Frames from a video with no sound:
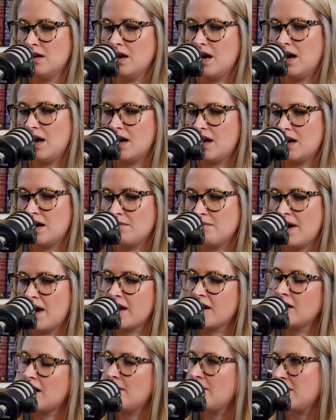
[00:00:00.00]

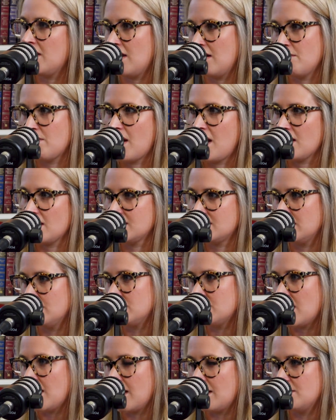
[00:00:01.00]
economic impact
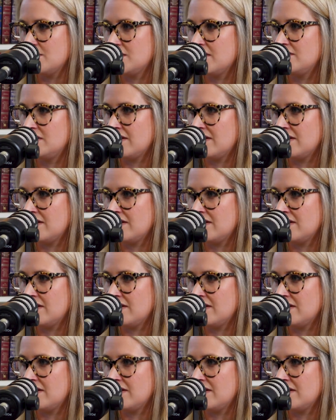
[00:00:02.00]
sometimes of